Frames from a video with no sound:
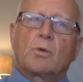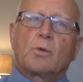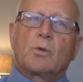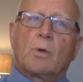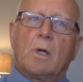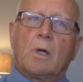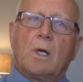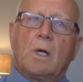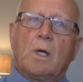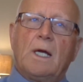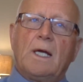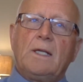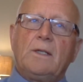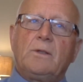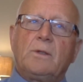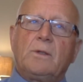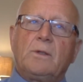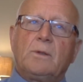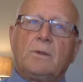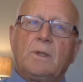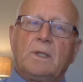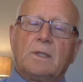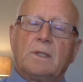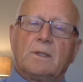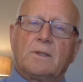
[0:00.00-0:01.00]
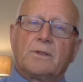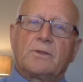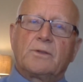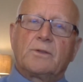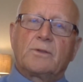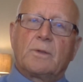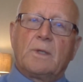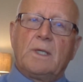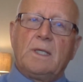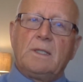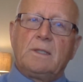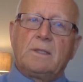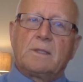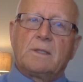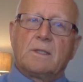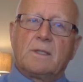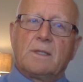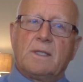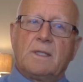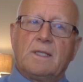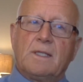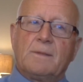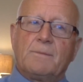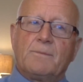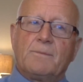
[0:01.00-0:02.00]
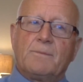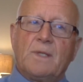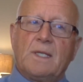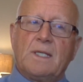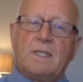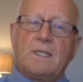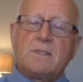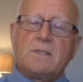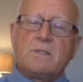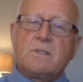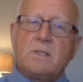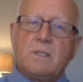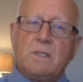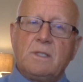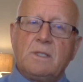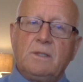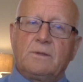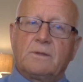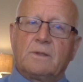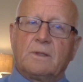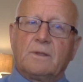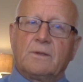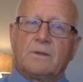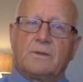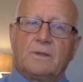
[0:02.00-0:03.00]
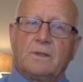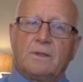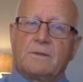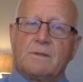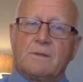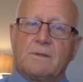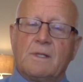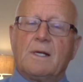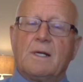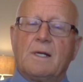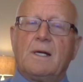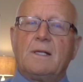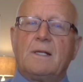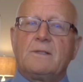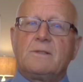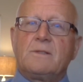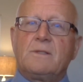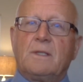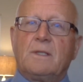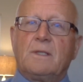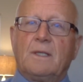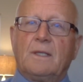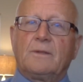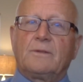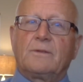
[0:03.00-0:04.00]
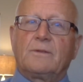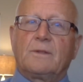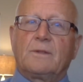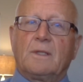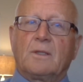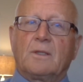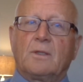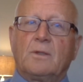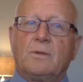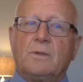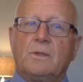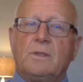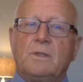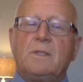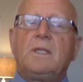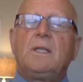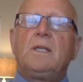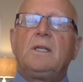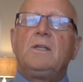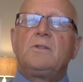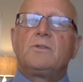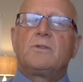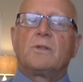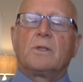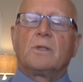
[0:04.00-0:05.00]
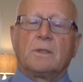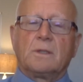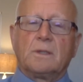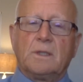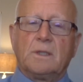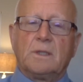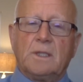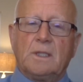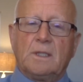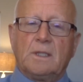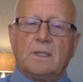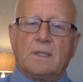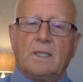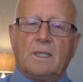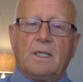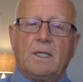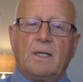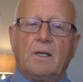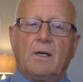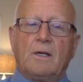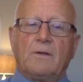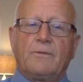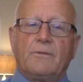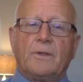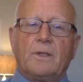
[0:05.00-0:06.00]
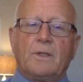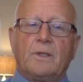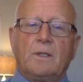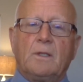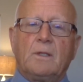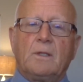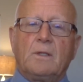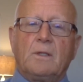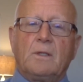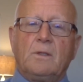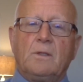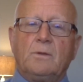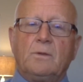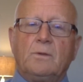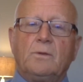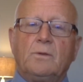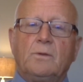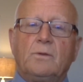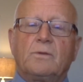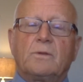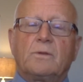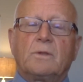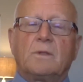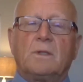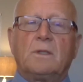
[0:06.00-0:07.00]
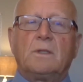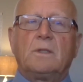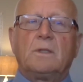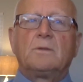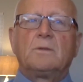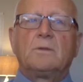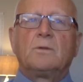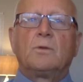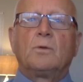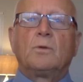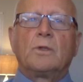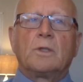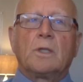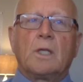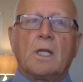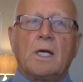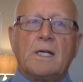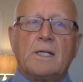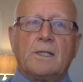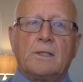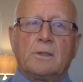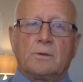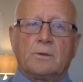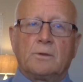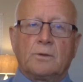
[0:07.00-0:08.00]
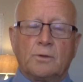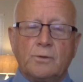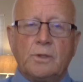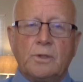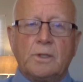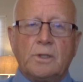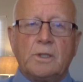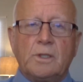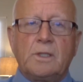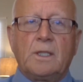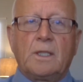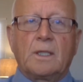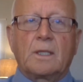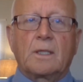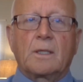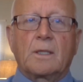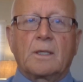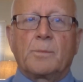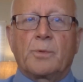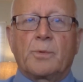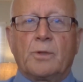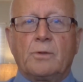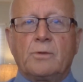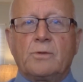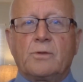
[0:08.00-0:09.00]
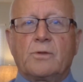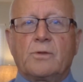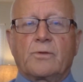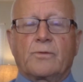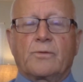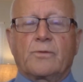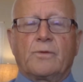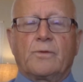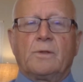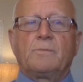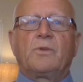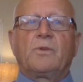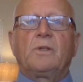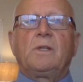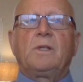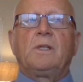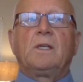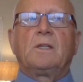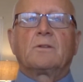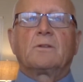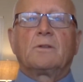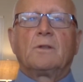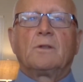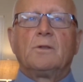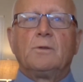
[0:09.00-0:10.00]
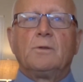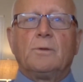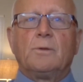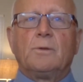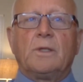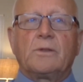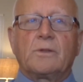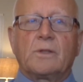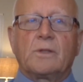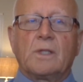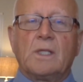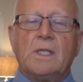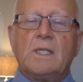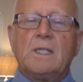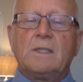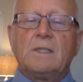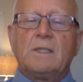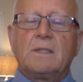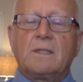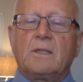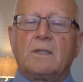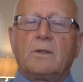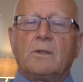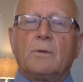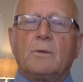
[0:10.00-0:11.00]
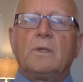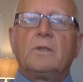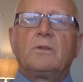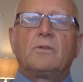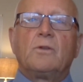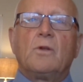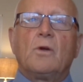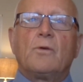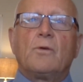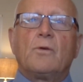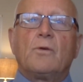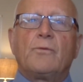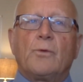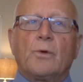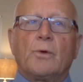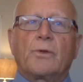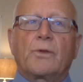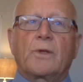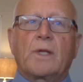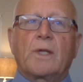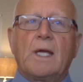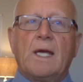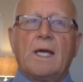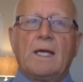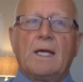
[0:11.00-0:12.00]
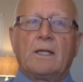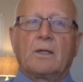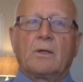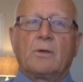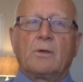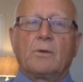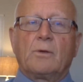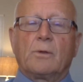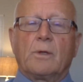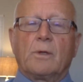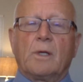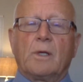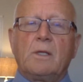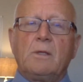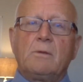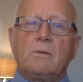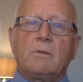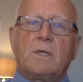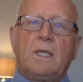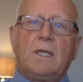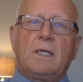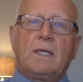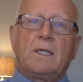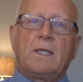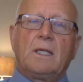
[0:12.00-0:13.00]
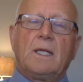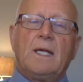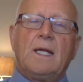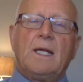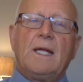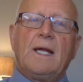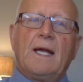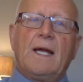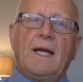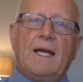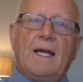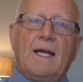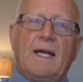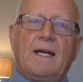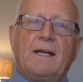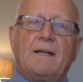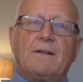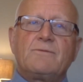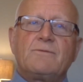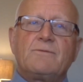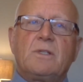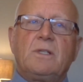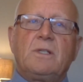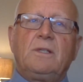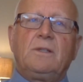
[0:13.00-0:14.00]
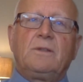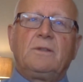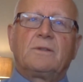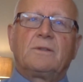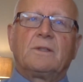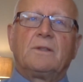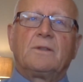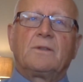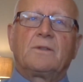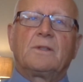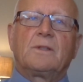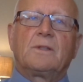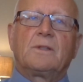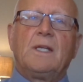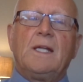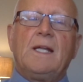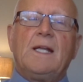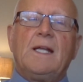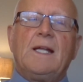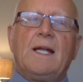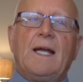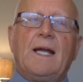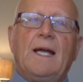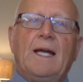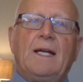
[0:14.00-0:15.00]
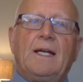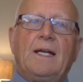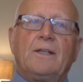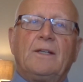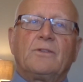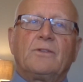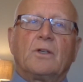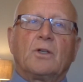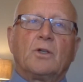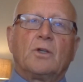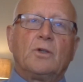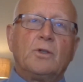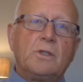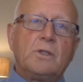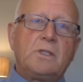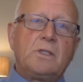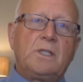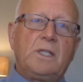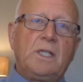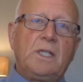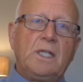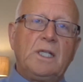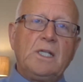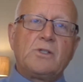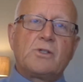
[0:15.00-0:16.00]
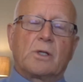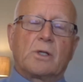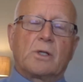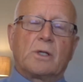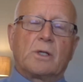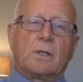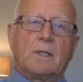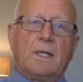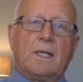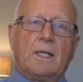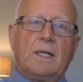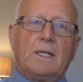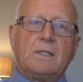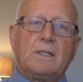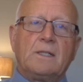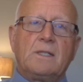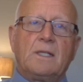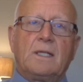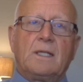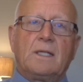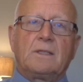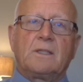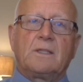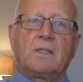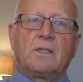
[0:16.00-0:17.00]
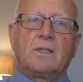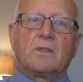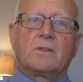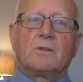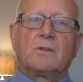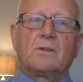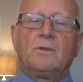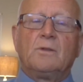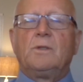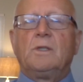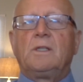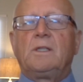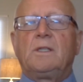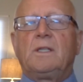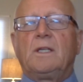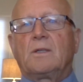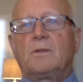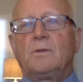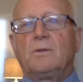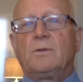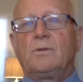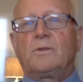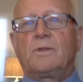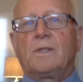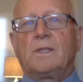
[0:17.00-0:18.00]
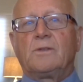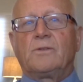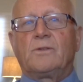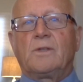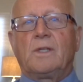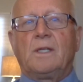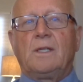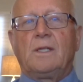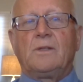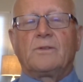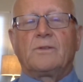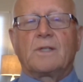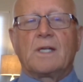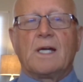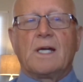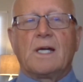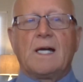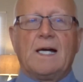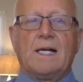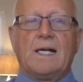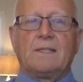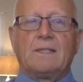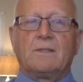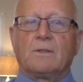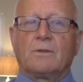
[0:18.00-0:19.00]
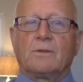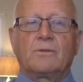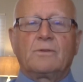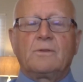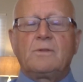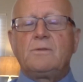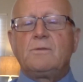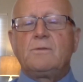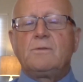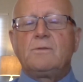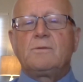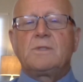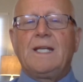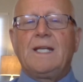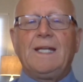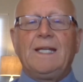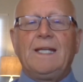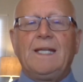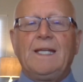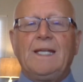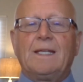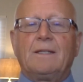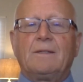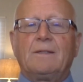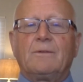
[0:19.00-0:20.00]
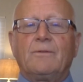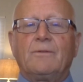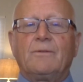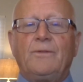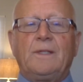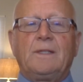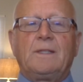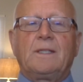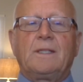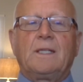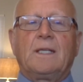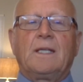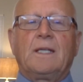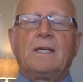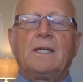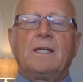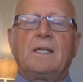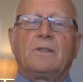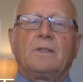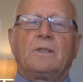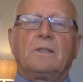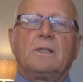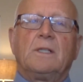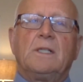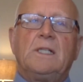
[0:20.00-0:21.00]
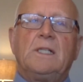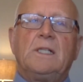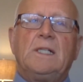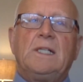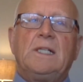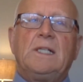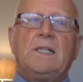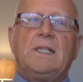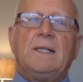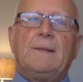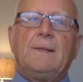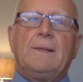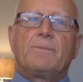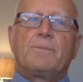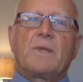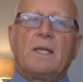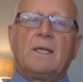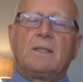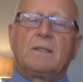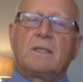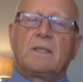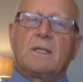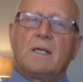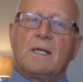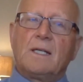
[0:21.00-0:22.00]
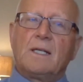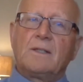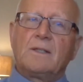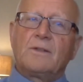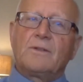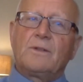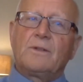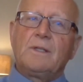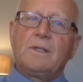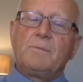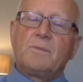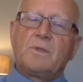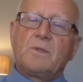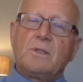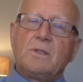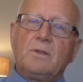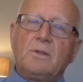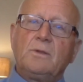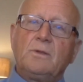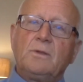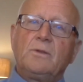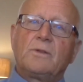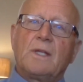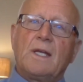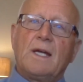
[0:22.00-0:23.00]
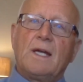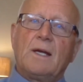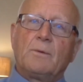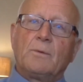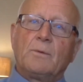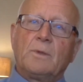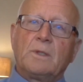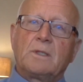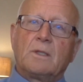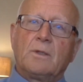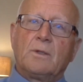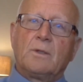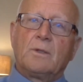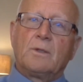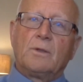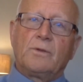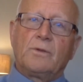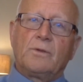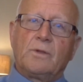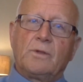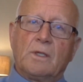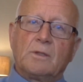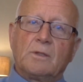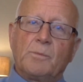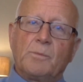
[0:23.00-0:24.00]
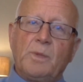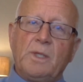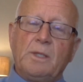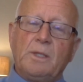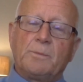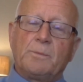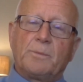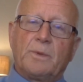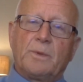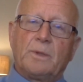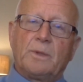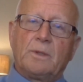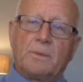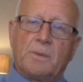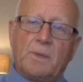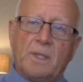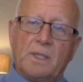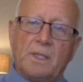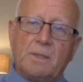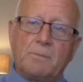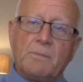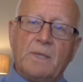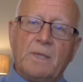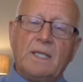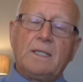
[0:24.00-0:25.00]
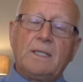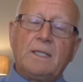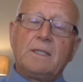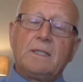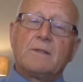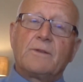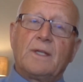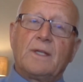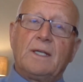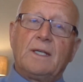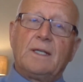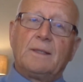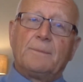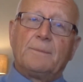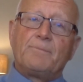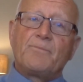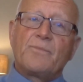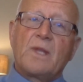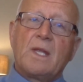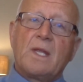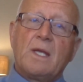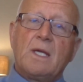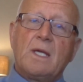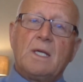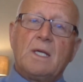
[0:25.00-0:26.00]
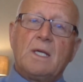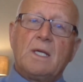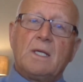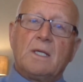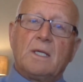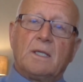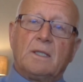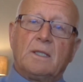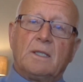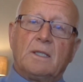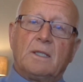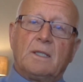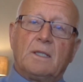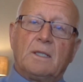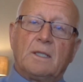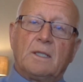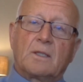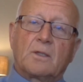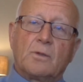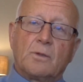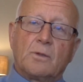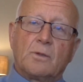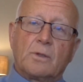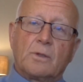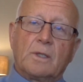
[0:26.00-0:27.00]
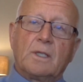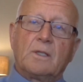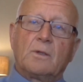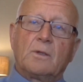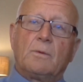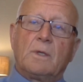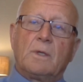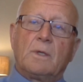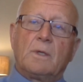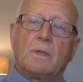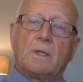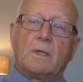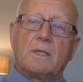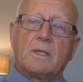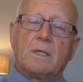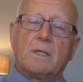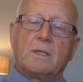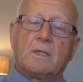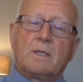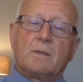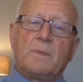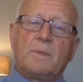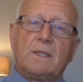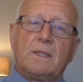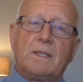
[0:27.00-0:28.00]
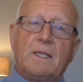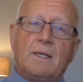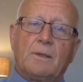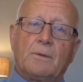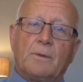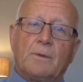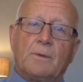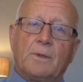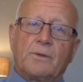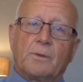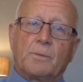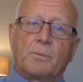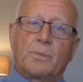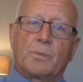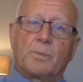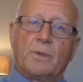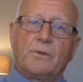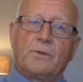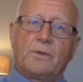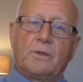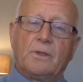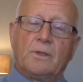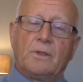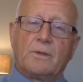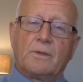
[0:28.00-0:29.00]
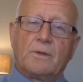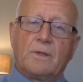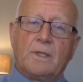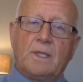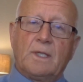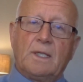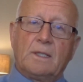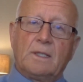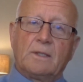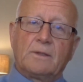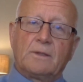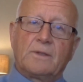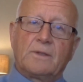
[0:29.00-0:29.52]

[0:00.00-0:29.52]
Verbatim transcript: try to illustrate to them that Jesus is not just a good teacher. I often use the Lord Liar Lunatic approach from C.S. Lewis that there is no fourth category. You can't have Jesus as a good teacher and yet this lunatic who says that he's God. Those two can't fit together. And God has seemed to use that with those young people, but many of them, uh, according to one of the young men that was a prisoner there,